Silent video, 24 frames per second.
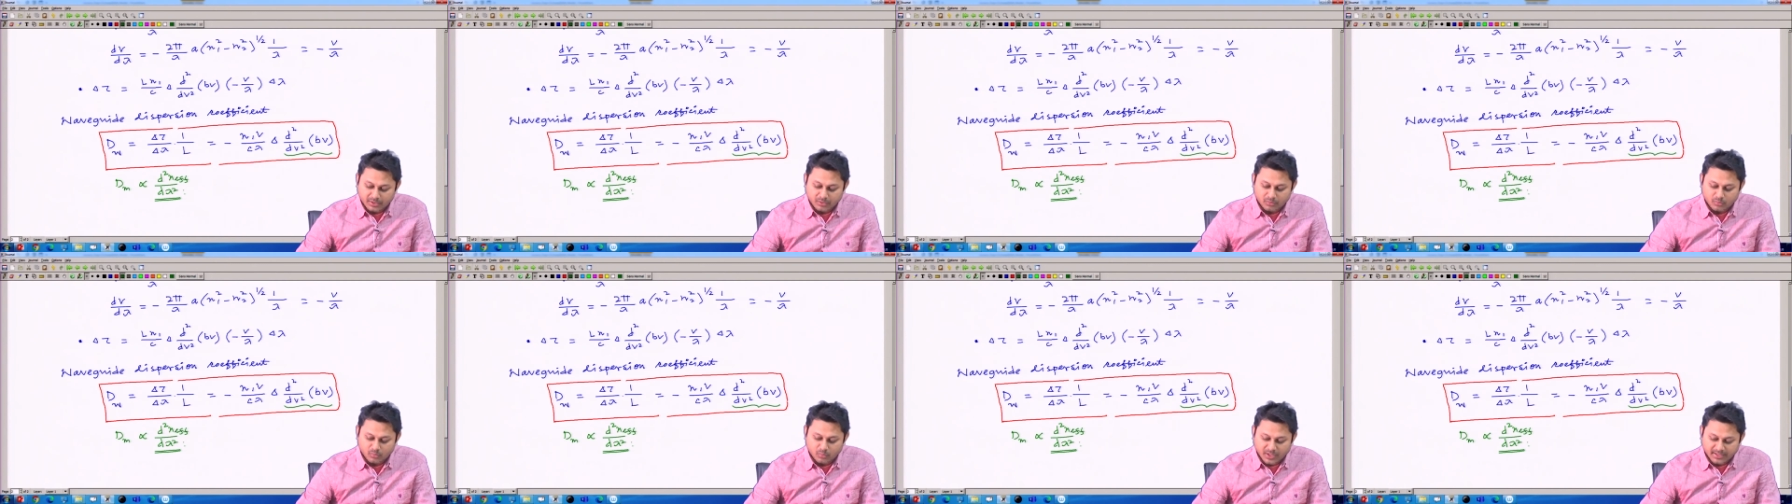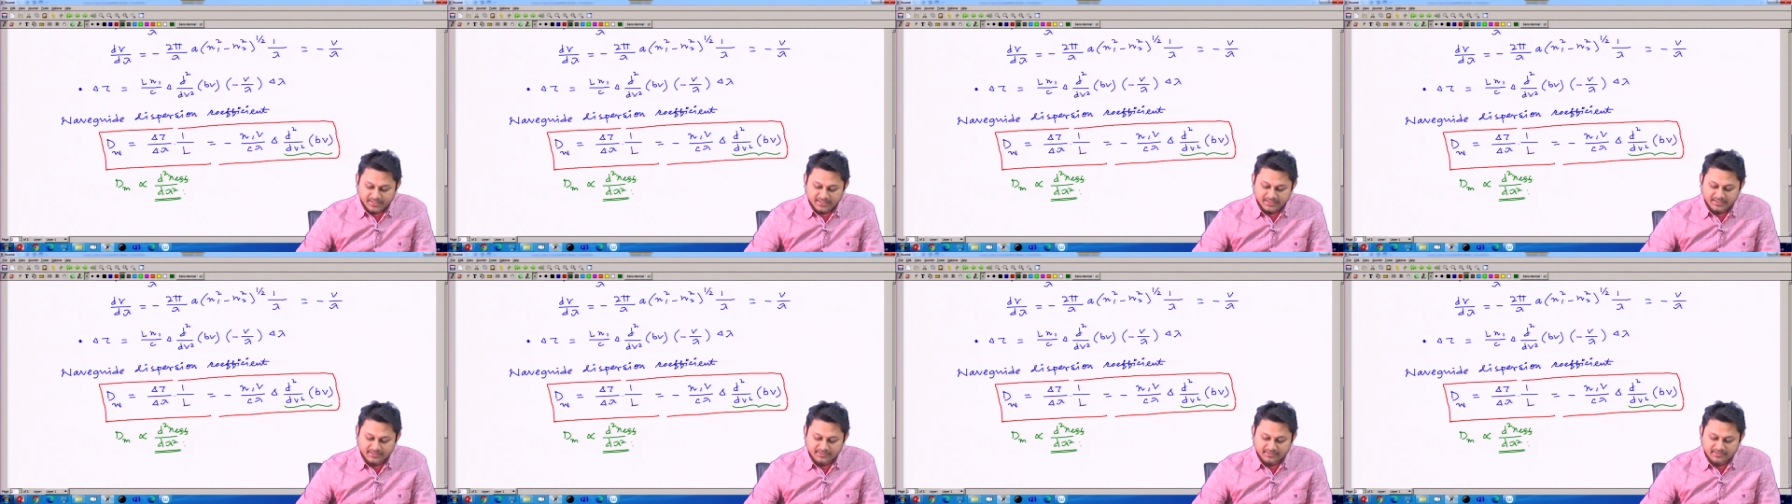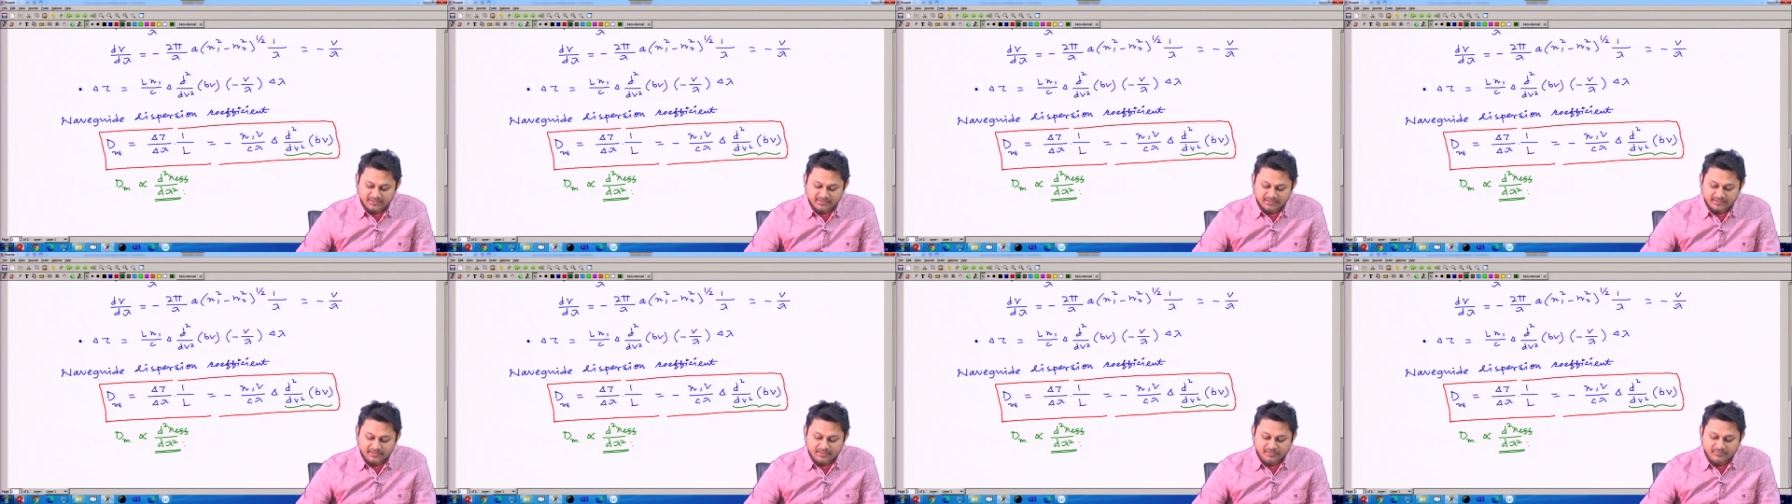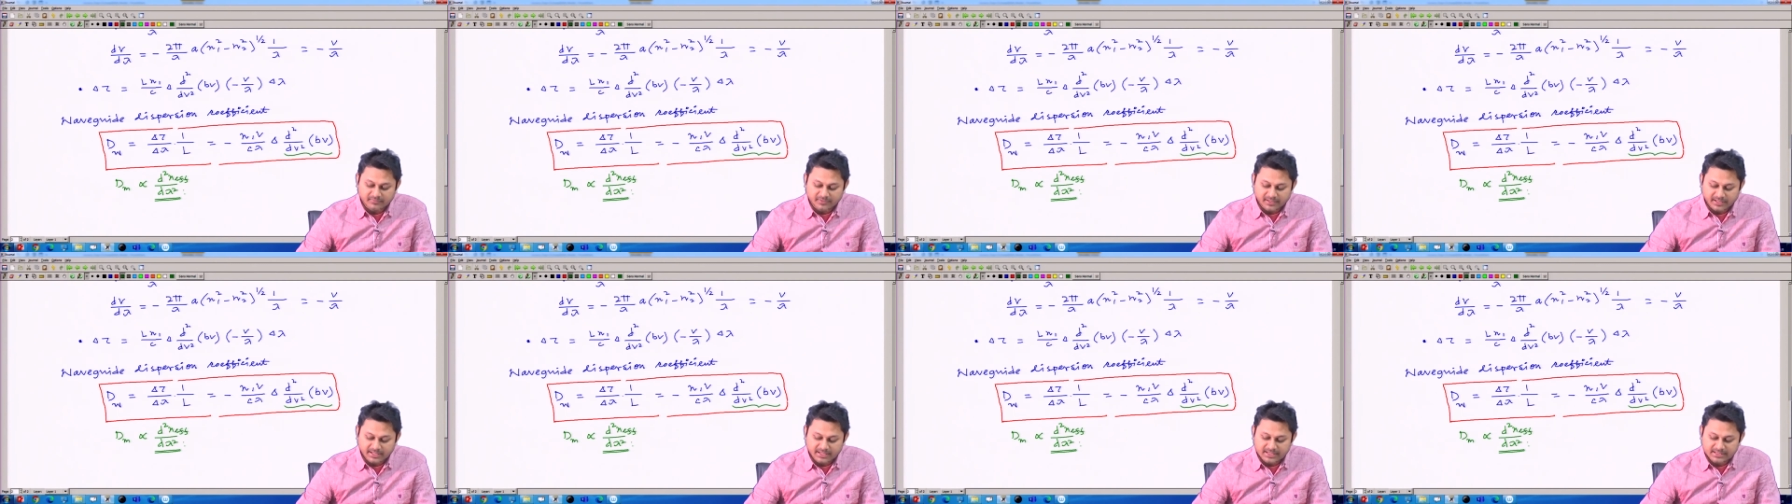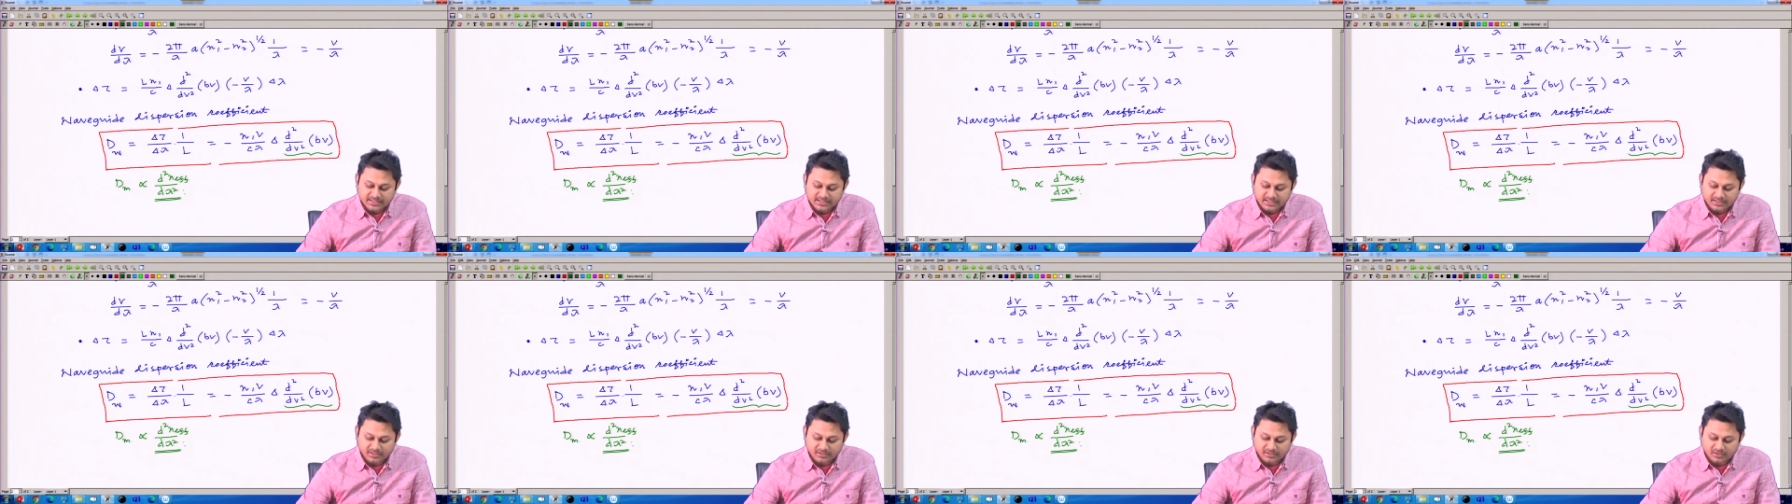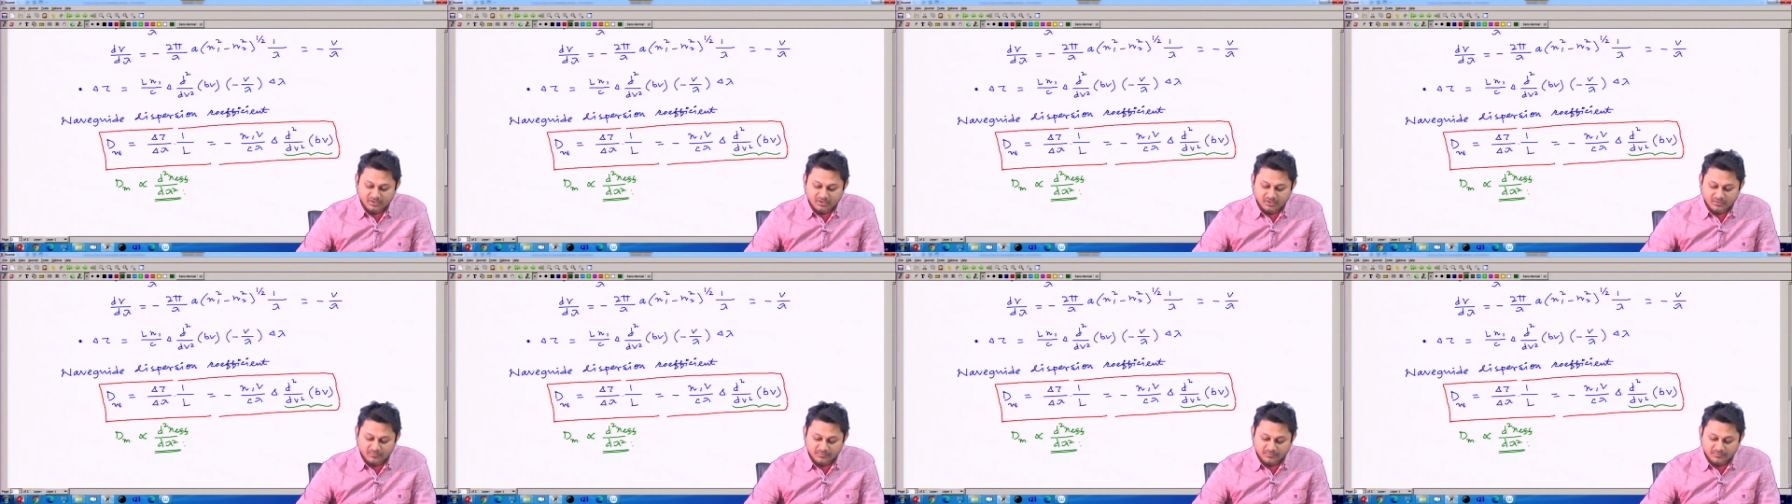out what is the variation